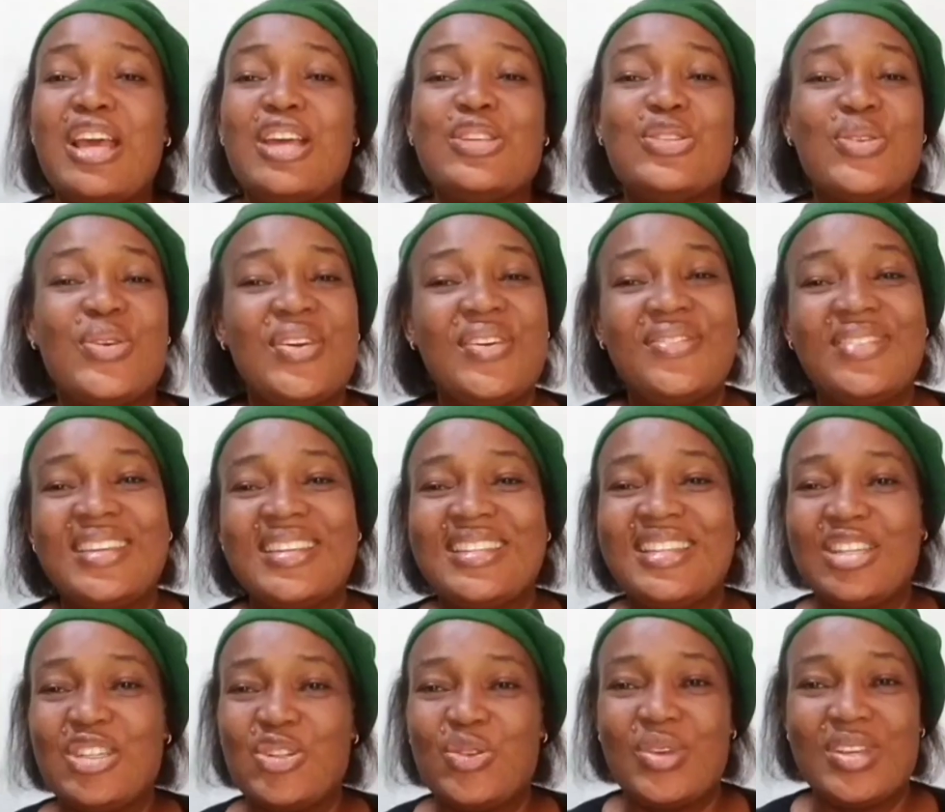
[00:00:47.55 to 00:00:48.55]
So if this
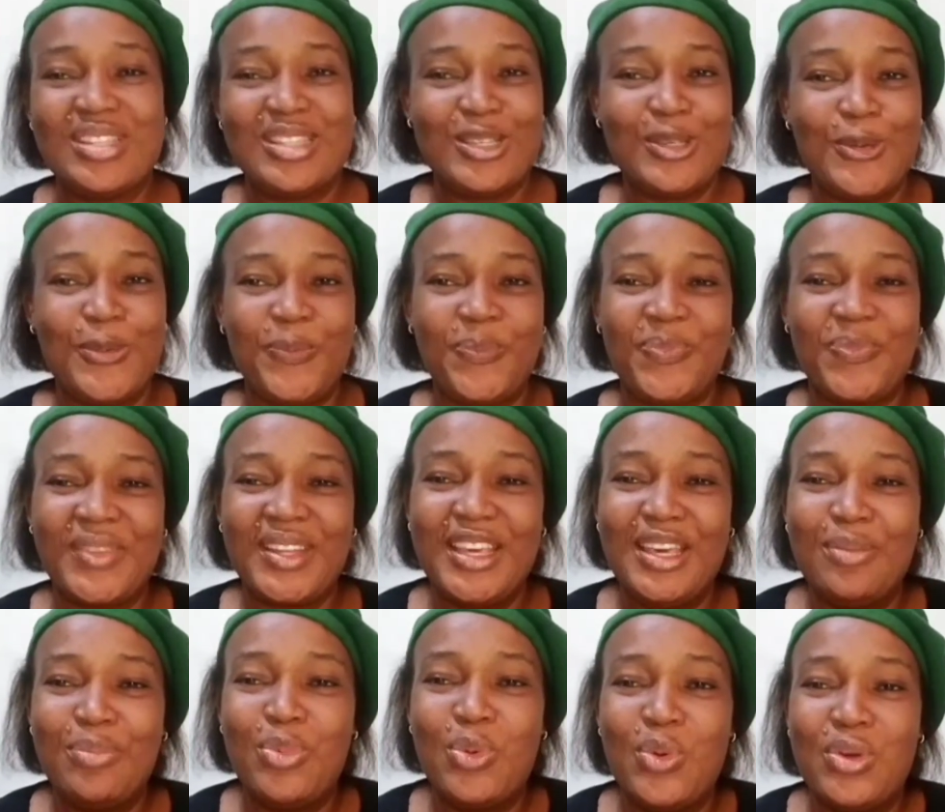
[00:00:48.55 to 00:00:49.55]
interests you, keep